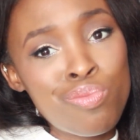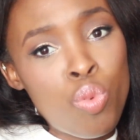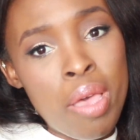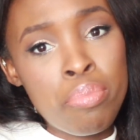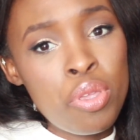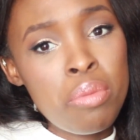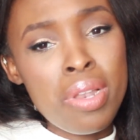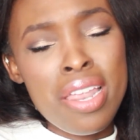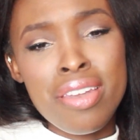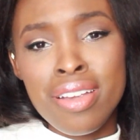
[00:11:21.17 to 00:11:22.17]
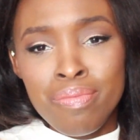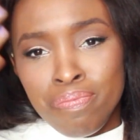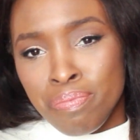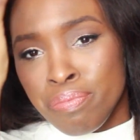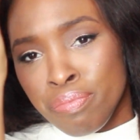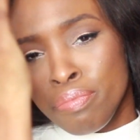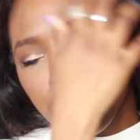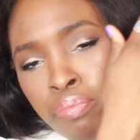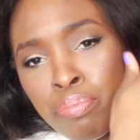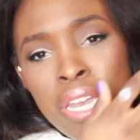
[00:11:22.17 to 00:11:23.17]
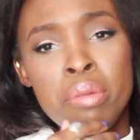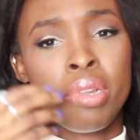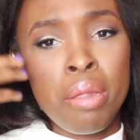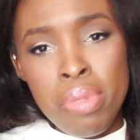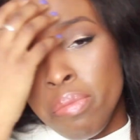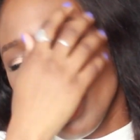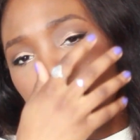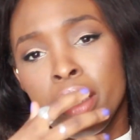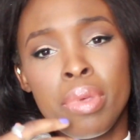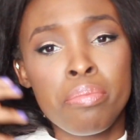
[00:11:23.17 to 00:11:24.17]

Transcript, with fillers: wet beauty blender, blend, blend, blend, blend, blend,